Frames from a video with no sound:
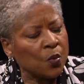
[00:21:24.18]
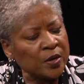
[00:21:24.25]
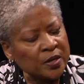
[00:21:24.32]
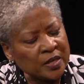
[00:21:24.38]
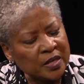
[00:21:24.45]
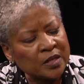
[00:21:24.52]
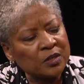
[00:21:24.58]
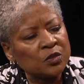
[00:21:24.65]
We
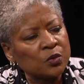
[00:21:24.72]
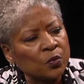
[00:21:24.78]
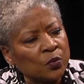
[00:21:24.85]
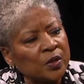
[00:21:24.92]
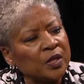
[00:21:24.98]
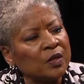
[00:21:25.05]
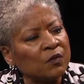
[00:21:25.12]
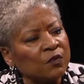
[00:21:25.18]
need to
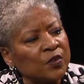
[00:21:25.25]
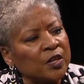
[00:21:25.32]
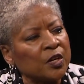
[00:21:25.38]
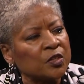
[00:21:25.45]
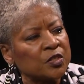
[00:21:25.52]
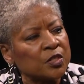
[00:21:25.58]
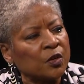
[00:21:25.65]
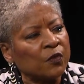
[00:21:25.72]
reinvent
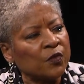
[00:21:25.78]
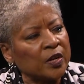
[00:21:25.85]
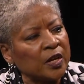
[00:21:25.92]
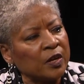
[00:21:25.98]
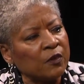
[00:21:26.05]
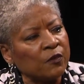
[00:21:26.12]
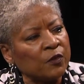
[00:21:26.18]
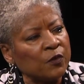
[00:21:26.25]
ourselves
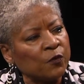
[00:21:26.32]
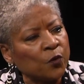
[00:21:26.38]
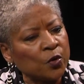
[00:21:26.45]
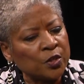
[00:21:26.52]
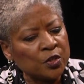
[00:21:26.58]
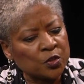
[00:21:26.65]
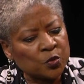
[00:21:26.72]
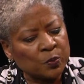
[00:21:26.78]
every 4
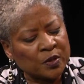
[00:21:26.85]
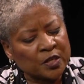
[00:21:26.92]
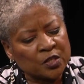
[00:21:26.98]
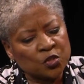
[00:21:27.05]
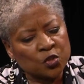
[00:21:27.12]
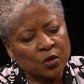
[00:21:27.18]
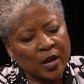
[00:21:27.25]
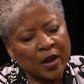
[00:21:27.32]
years,
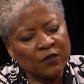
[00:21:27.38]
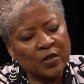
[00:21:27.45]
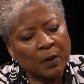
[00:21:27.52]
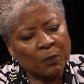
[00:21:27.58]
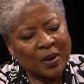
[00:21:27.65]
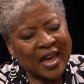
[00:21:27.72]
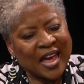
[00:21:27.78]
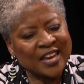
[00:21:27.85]
because you have that
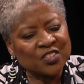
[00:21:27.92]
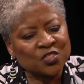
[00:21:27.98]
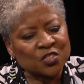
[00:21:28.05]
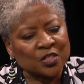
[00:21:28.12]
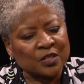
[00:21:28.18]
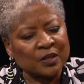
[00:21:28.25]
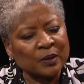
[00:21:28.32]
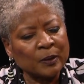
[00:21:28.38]

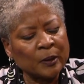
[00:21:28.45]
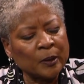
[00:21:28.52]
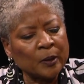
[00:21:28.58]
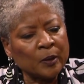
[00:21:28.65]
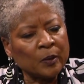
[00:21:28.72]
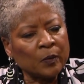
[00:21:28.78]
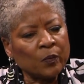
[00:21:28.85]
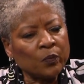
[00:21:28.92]
passion,
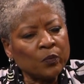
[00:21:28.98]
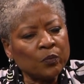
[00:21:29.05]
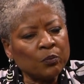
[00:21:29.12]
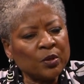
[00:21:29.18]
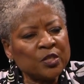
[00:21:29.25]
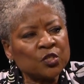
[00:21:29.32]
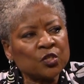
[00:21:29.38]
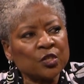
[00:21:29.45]

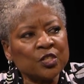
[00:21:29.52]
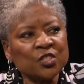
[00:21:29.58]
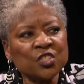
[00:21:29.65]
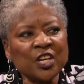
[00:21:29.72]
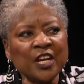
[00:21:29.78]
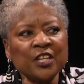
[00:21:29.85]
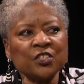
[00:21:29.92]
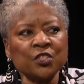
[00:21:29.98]
but it's going to
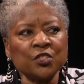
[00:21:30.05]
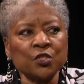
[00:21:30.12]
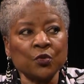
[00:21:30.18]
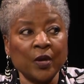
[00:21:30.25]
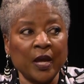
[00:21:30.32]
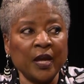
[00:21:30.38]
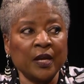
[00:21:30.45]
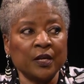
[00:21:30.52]
change as you
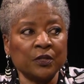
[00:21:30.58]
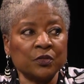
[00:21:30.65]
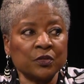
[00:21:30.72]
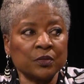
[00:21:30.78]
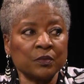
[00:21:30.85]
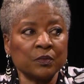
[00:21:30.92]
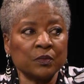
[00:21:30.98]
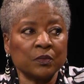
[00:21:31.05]
age.
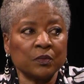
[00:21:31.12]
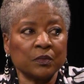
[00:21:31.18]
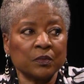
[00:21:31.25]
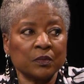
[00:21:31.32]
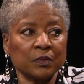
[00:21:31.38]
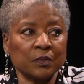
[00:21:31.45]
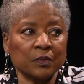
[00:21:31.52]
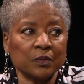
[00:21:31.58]
Right,
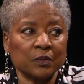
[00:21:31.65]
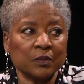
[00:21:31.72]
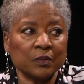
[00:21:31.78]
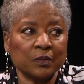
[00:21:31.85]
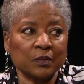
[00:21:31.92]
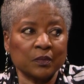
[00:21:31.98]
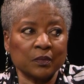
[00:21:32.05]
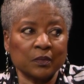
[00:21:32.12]
right.
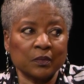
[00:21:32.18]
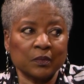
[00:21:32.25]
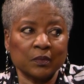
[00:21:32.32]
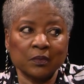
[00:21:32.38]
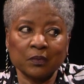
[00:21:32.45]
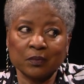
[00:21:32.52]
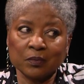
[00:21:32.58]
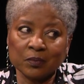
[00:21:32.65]

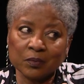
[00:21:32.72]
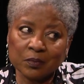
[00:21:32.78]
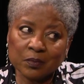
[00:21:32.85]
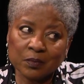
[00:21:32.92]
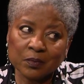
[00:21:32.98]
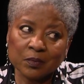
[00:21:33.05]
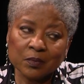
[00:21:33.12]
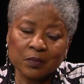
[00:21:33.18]

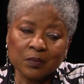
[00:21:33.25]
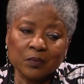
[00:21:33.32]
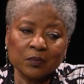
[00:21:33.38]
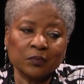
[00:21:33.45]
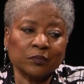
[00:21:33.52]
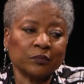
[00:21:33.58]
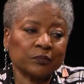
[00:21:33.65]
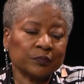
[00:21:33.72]
Yeah.
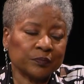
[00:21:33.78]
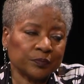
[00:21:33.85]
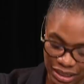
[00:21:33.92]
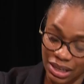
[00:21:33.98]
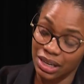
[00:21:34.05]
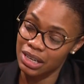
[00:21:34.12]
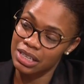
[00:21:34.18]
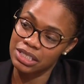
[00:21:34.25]

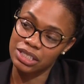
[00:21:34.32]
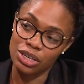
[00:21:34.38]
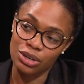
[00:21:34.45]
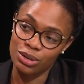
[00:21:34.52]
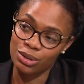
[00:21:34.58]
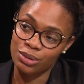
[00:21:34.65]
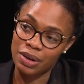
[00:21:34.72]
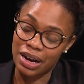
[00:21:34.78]

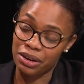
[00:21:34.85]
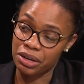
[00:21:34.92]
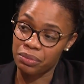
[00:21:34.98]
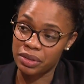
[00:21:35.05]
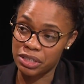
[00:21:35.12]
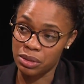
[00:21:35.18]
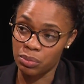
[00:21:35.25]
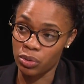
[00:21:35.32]
So how can
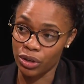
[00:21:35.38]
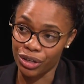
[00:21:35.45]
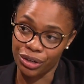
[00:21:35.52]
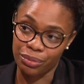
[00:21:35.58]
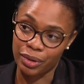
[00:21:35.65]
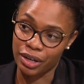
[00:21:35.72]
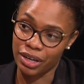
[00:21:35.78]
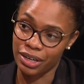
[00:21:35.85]
we support your
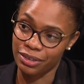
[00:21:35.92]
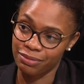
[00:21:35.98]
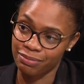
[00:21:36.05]
work?